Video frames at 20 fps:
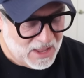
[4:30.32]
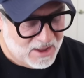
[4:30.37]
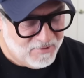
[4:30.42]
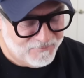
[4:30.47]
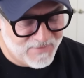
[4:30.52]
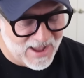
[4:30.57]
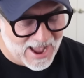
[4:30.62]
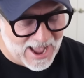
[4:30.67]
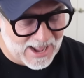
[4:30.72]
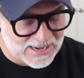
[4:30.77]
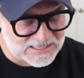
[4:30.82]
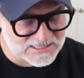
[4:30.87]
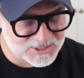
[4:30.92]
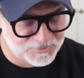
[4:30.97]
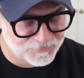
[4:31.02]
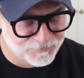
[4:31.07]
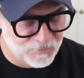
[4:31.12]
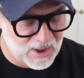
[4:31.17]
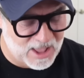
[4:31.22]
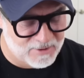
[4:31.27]
fast
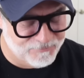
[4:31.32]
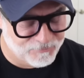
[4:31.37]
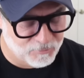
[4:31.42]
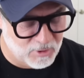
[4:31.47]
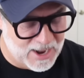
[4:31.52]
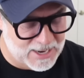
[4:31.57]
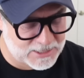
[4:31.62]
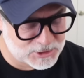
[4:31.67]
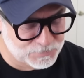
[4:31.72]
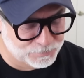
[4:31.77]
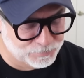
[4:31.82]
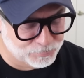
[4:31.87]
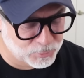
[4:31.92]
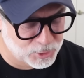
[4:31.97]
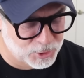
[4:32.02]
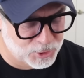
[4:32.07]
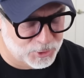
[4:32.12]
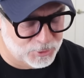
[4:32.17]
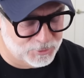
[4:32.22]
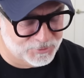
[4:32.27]
and fresh,
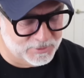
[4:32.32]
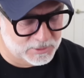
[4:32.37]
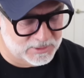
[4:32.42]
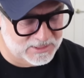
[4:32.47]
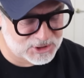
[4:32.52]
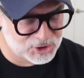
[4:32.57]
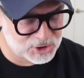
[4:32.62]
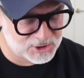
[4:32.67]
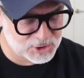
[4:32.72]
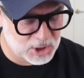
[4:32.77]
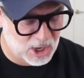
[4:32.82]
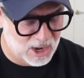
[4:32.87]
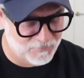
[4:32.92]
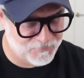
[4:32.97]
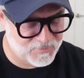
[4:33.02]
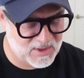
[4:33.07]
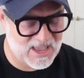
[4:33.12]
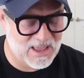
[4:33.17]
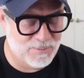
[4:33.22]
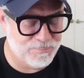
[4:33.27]
brewed, delicious
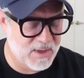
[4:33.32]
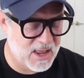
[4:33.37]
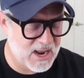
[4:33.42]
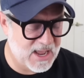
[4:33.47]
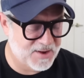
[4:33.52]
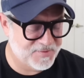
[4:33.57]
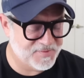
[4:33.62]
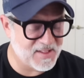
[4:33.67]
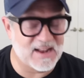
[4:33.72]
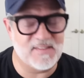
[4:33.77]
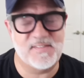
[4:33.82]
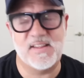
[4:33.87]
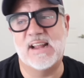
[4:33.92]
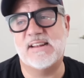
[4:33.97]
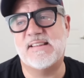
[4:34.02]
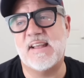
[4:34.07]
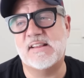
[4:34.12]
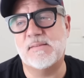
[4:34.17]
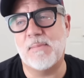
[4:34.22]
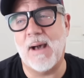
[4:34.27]
coffee in minutes. I'd say it
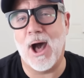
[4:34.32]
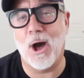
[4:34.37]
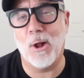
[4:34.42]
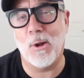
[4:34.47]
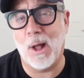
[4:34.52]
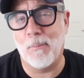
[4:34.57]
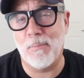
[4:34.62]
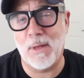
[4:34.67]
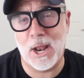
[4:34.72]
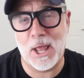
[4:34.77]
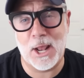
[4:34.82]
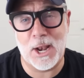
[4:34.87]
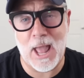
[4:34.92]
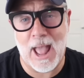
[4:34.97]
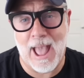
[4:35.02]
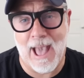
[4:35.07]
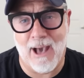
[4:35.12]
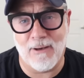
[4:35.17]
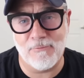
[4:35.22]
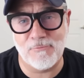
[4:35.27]
takes about a minute and a
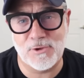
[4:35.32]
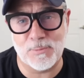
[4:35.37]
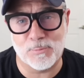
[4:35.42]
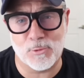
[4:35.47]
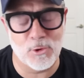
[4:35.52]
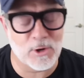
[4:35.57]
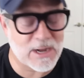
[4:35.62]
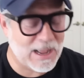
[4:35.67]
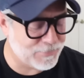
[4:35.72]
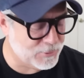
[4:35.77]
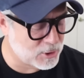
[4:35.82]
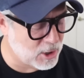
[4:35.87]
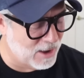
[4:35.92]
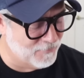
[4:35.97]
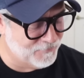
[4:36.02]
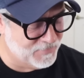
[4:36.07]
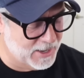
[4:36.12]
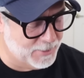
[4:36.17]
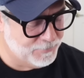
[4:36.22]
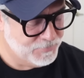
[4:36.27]
half to brew a cup of
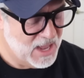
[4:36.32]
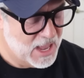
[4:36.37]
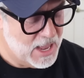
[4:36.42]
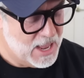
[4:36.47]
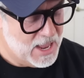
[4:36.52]
coffee.